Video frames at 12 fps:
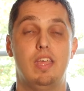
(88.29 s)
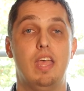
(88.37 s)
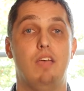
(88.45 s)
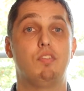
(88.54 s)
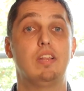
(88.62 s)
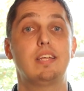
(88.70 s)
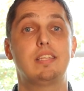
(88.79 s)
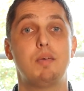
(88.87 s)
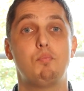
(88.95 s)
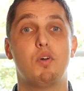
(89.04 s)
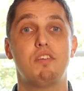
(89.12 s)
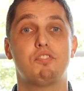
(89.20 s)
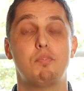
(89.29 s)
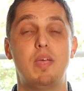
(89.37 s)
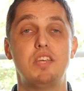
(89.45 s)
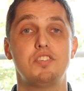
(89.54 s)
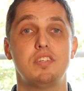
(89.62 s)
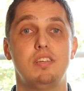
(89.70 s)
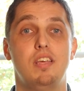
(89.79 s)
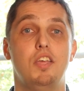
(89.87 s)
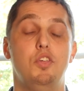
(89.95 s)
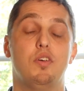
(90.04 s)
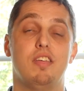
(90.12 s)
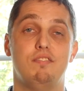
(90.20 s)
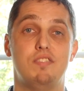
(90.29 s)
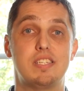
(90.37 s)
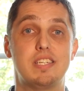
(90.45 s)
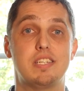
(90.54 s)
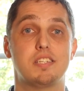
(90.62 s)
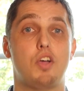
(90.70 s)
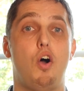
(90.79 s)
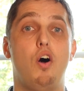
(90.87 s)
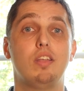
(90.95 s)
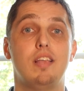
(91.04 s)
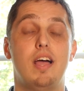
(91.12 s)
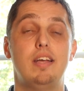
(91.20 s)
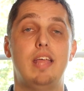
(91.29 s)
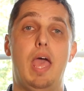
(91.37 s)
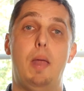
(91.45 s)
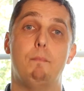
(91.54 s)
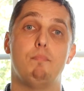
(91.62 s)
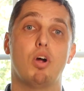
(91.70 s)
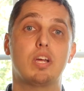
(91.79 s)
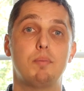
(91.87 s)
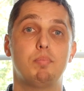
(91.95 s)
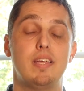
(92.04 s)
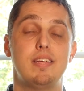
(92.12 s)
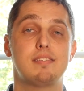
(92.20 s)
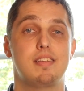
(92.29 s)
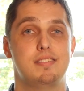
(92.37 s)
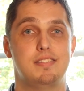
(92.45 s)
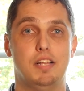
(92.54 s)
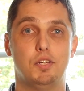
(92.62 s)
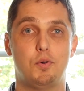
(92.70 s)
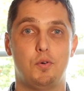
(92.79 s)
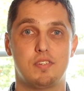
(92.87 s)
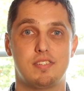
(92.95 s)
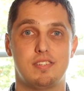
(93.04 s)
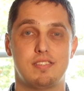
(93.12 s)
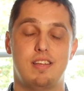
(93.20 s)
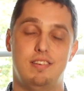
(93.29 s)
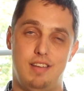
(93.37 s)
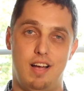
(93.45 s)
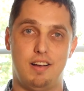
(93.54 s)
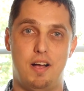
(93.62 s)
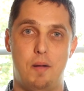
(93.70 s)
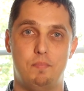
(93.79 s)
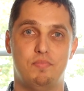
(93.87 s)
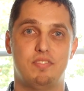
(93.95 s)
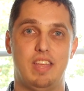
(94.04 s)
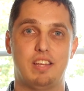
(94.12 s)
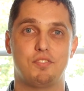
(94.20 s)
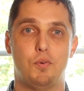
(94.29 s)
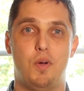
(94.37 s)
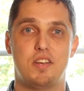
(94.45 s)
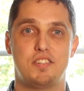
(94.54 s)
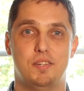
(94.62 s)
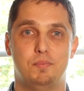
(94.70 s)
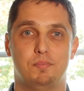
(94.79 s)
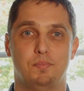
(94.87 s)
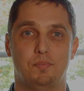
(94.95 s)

If you'd like to get more information, you can visit us online at marketplacesellercourses.com. Thanks for watching.